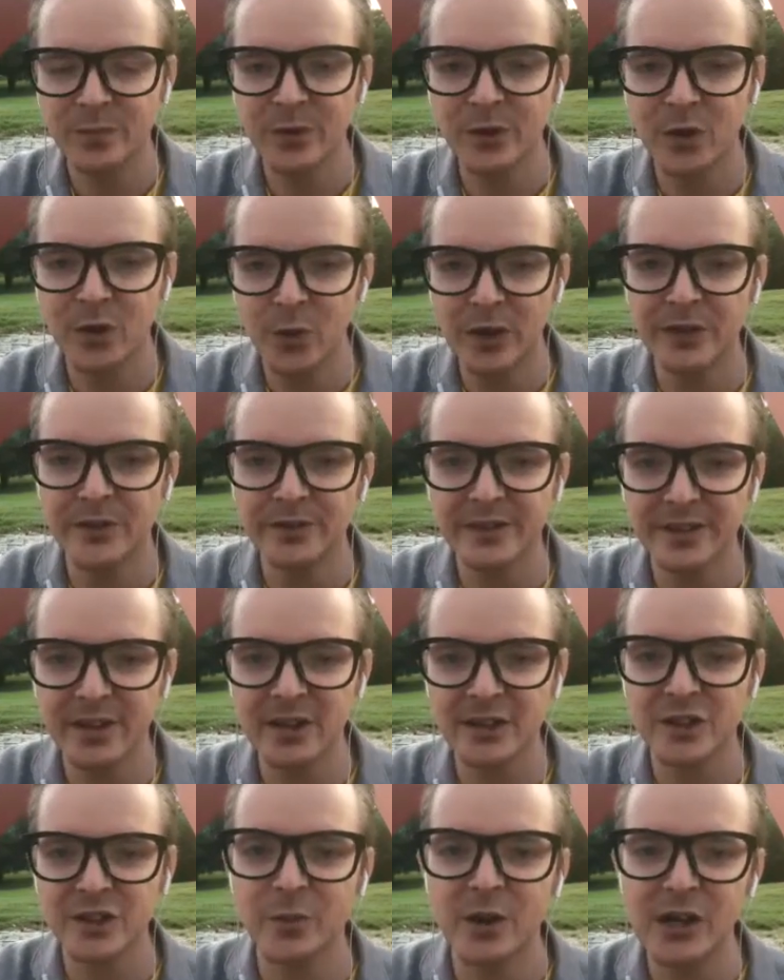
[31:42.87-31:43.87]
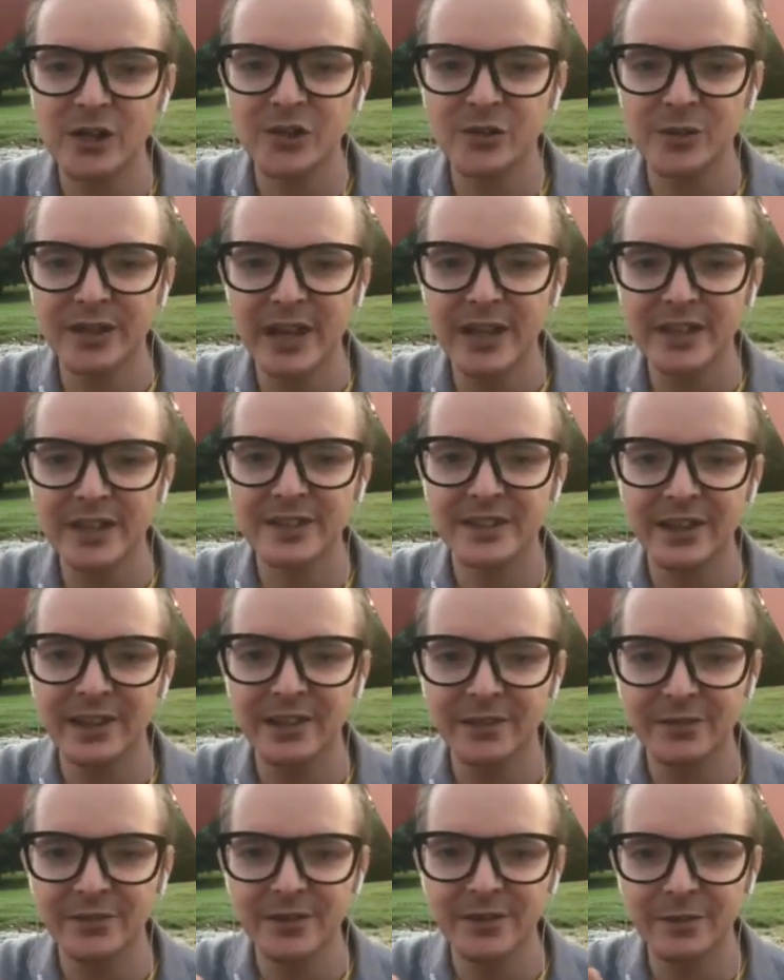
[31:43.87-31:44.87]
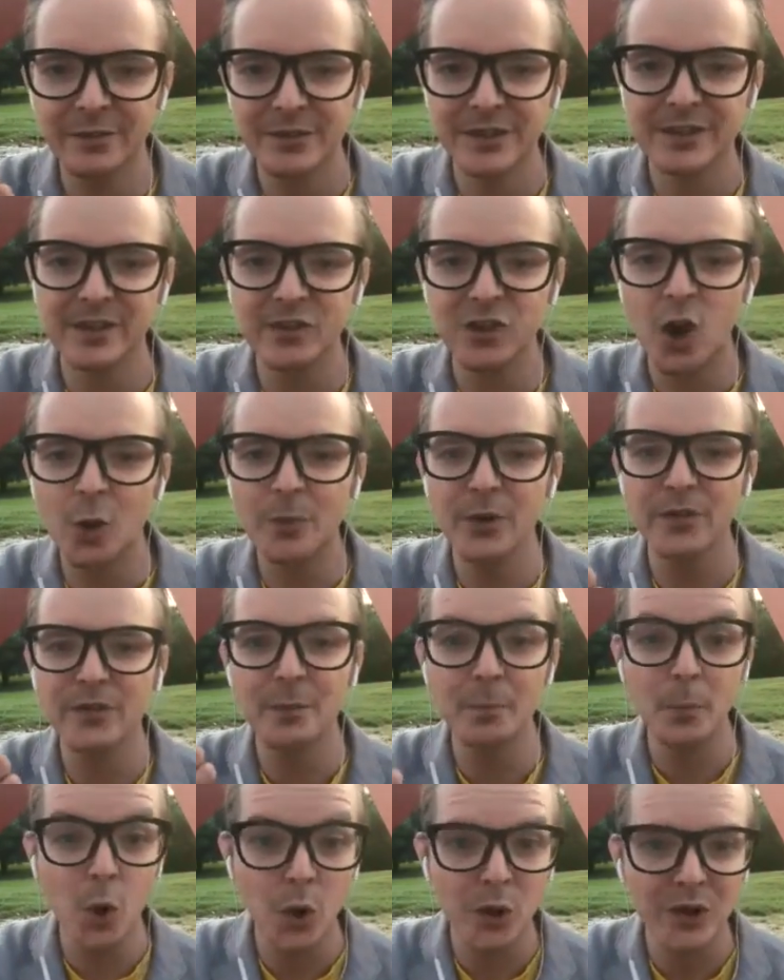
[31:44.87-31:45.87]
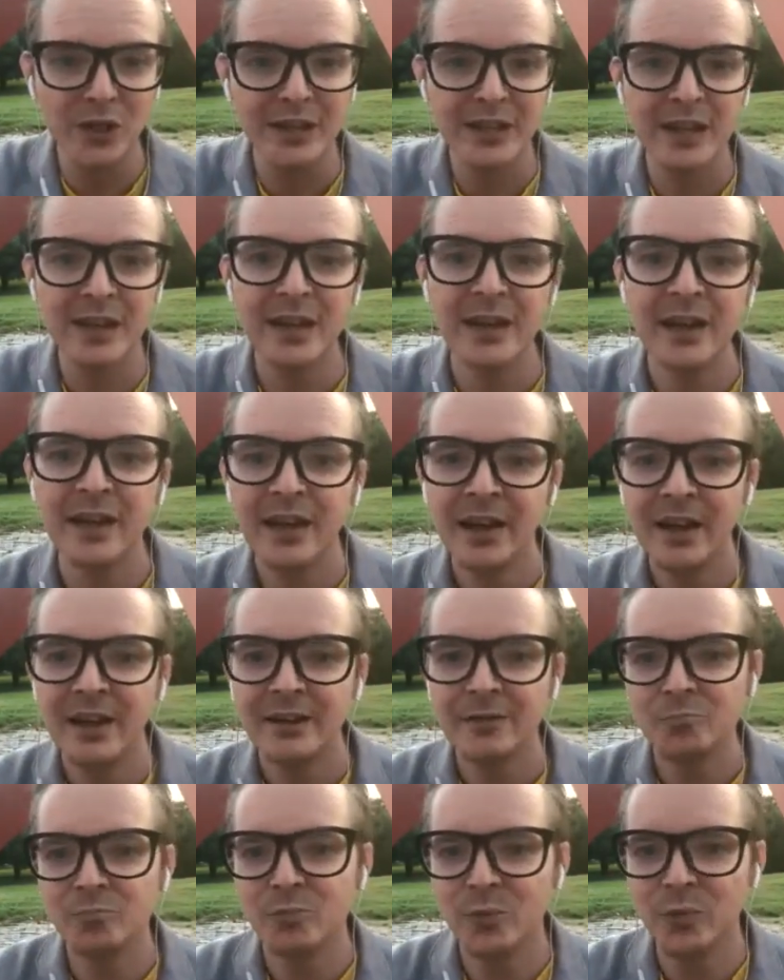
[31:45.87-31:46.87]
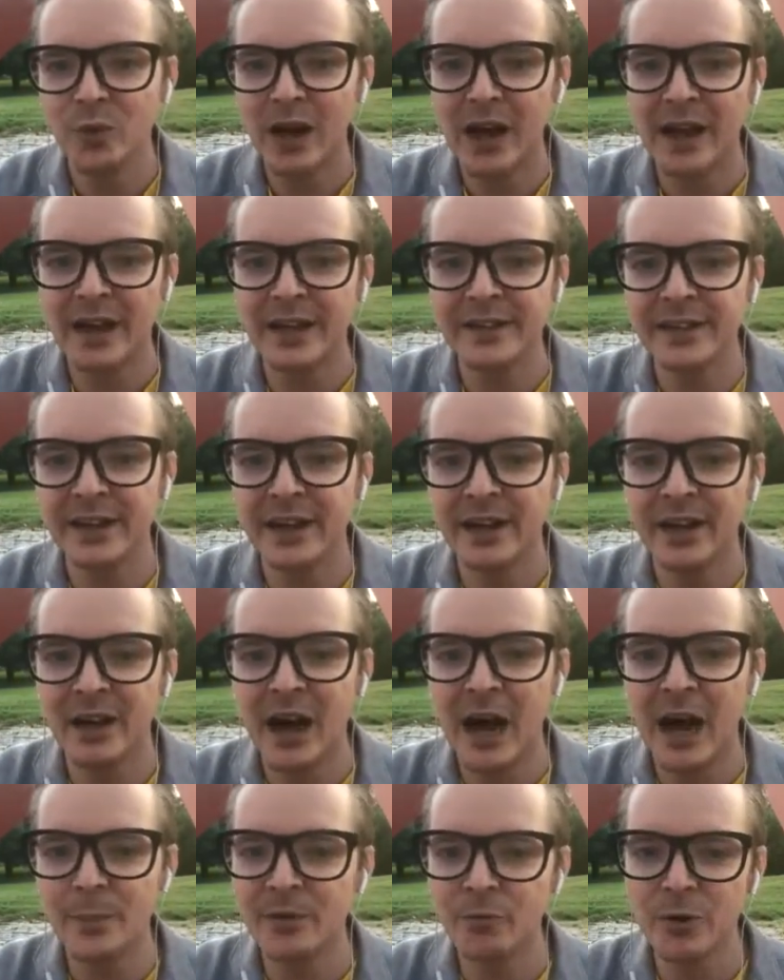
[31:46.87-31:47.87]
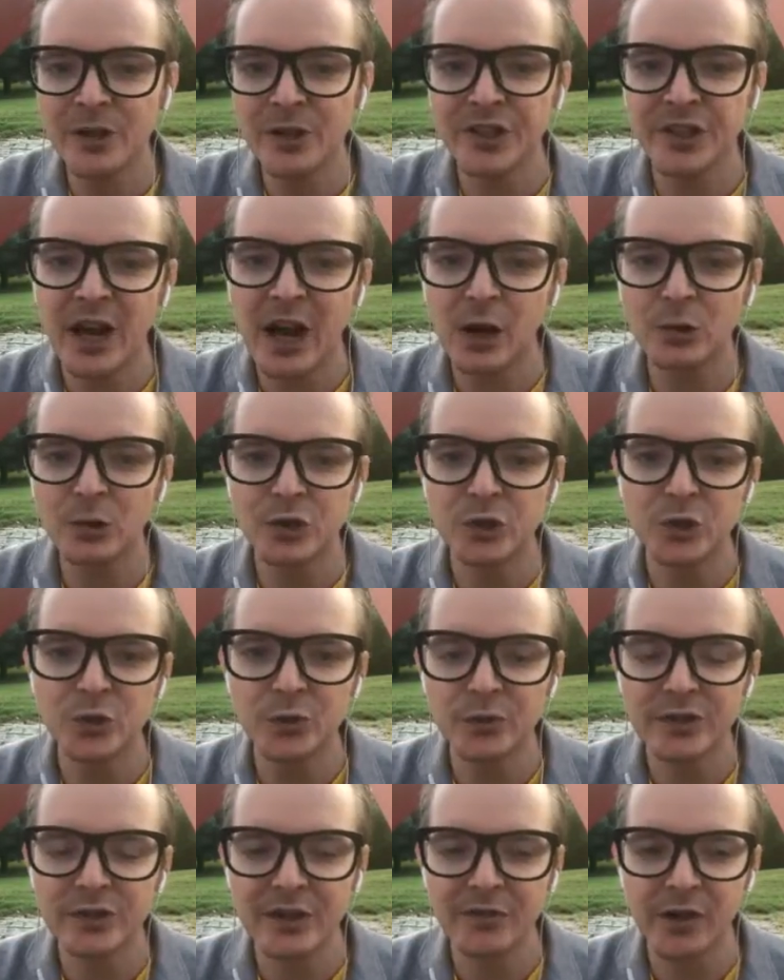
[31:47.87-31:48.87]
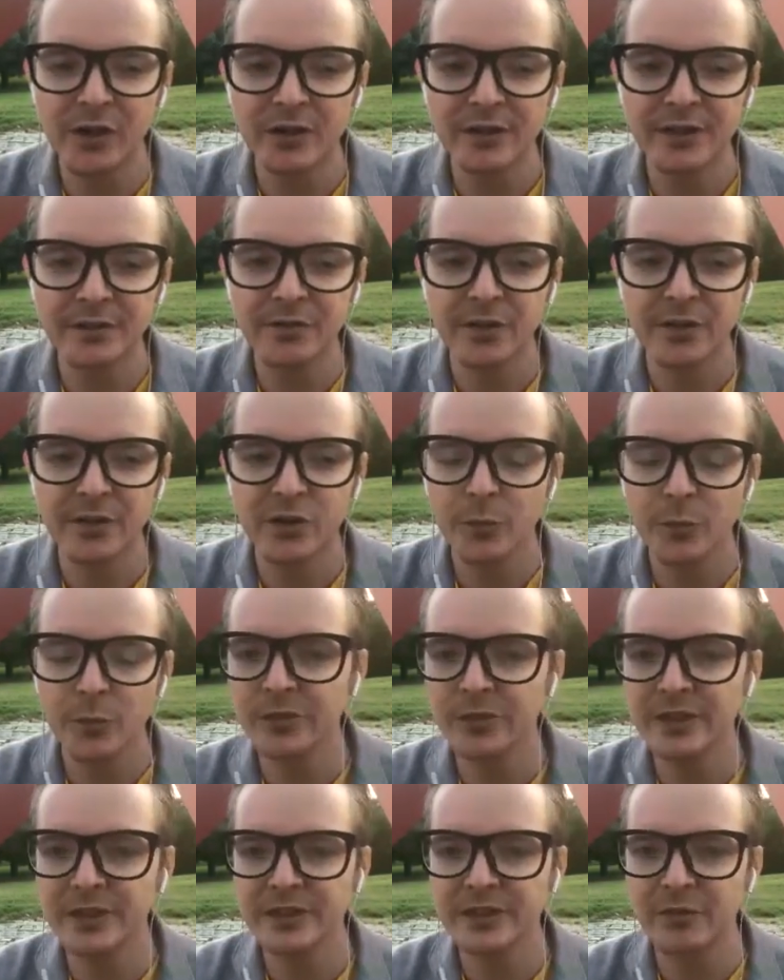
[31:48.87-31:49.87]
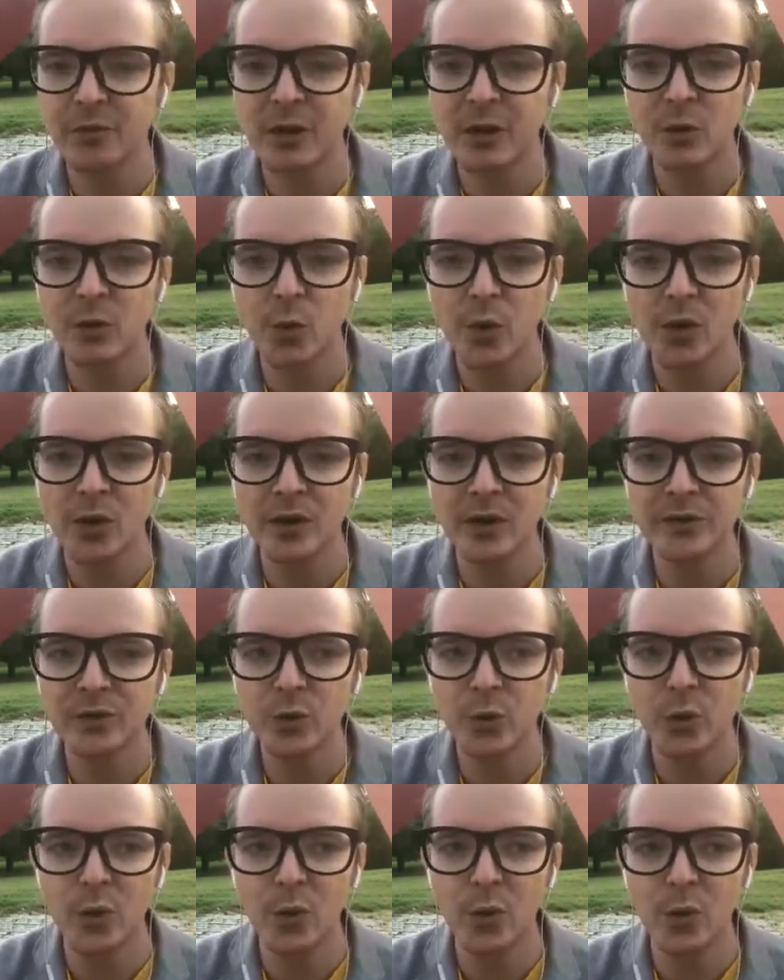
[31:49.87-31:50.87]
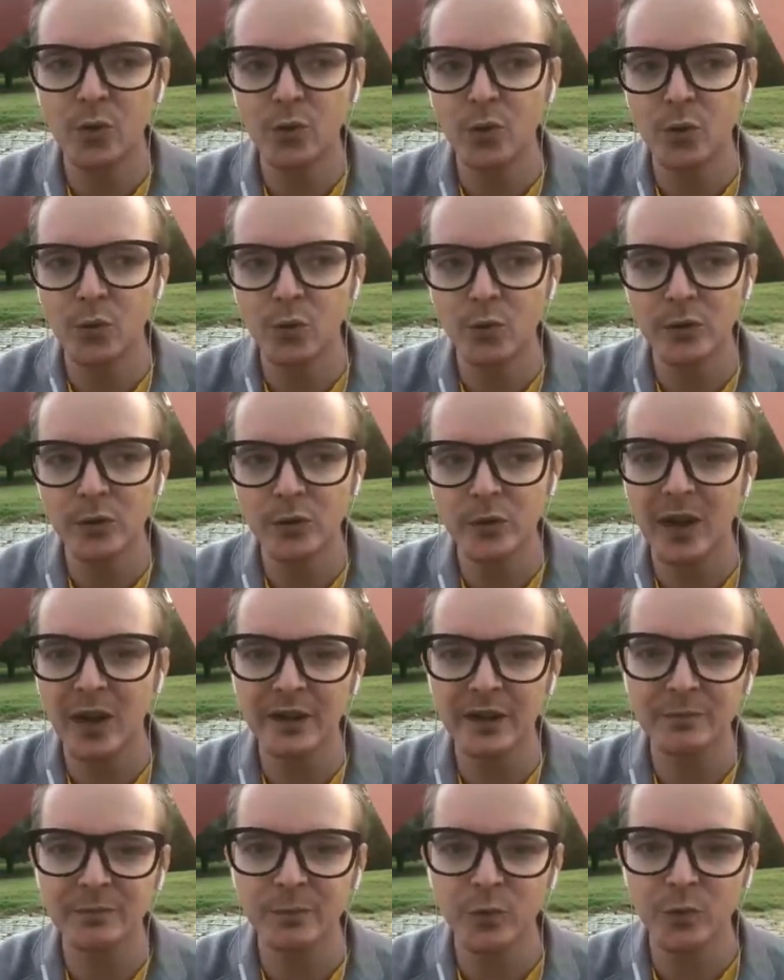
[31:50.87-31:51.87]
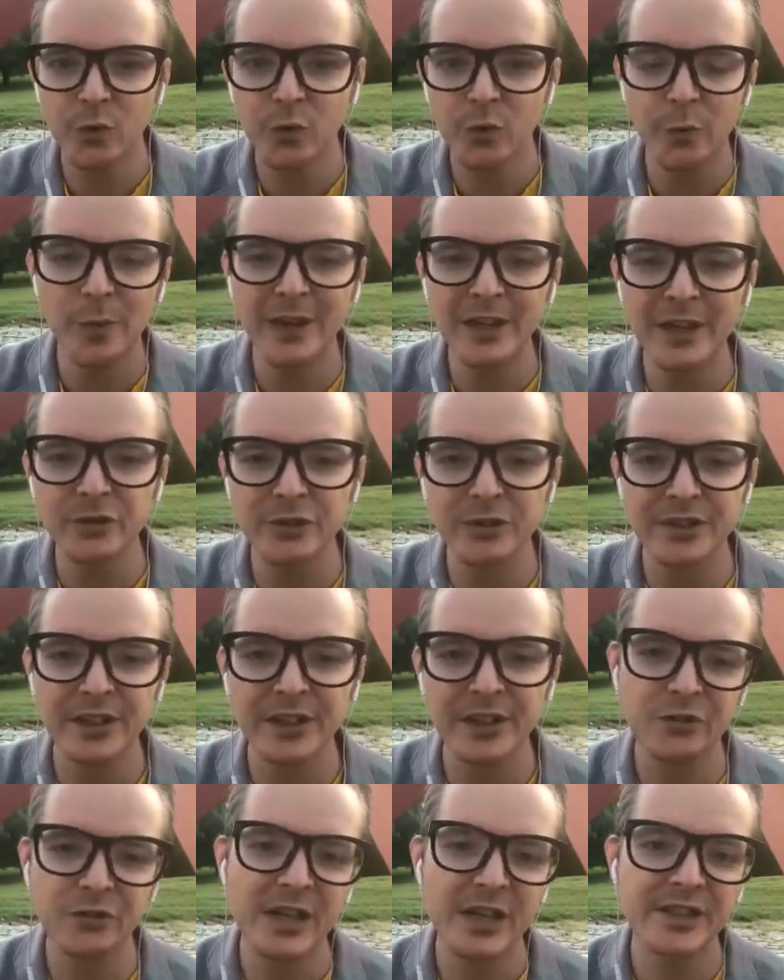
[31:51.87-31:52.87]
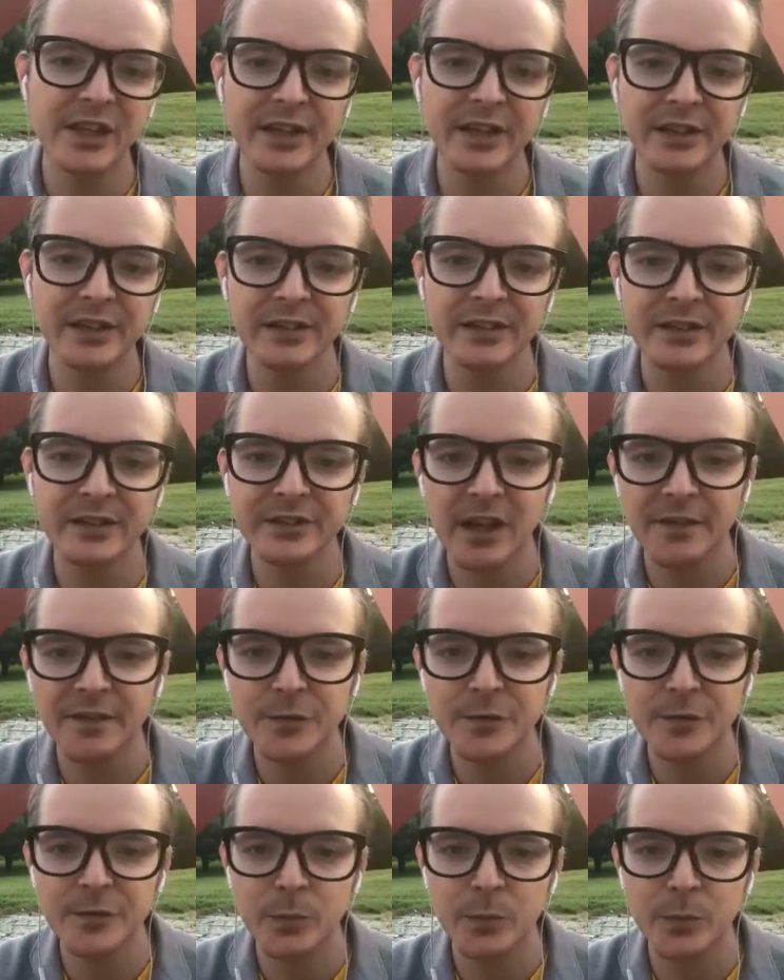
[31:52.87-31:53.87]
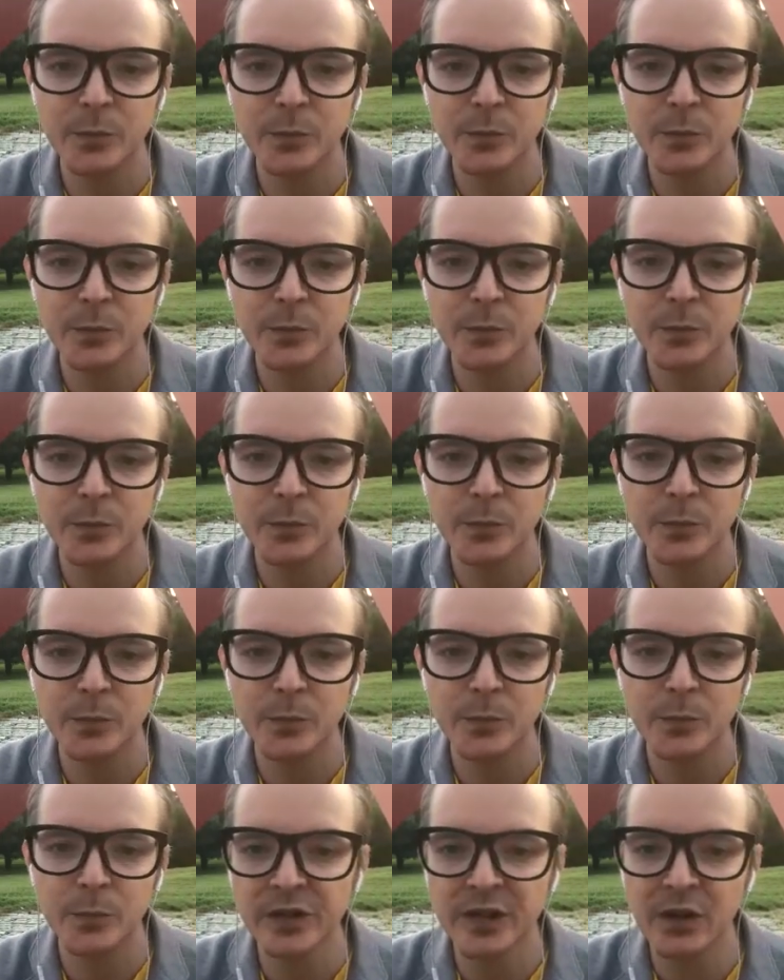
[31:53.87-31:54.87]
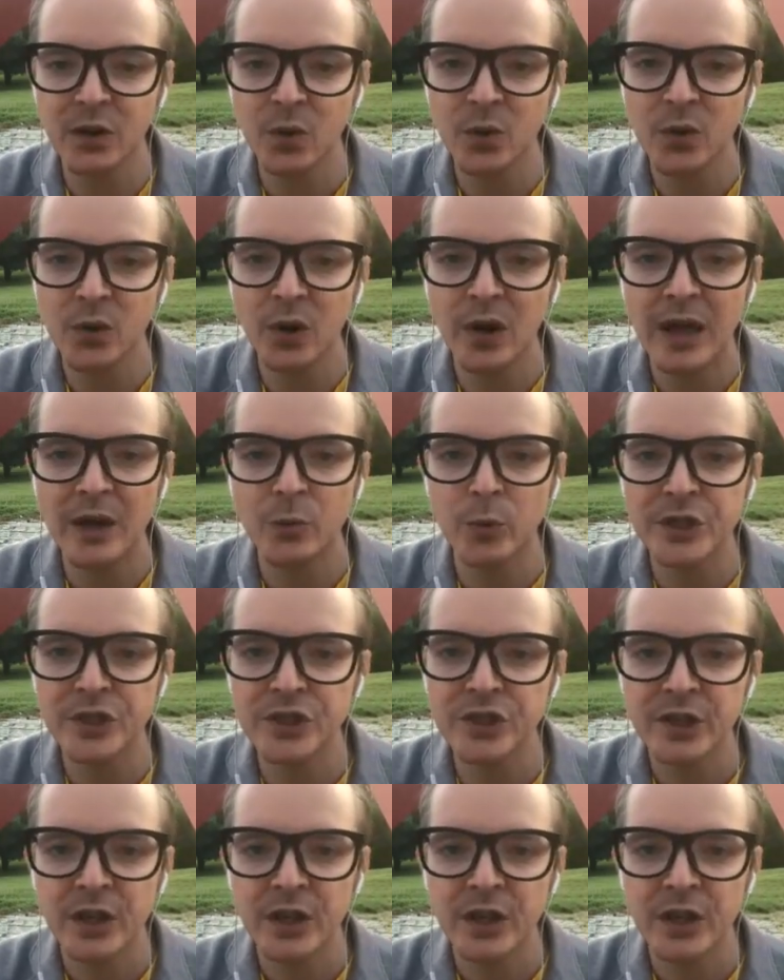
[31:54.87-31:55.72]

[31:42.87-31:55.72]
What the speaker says: when the customer actually gets the physical copy of the book. And I've been reaching out to several different communities around the world who would be interested in translating Cy's book into their local language.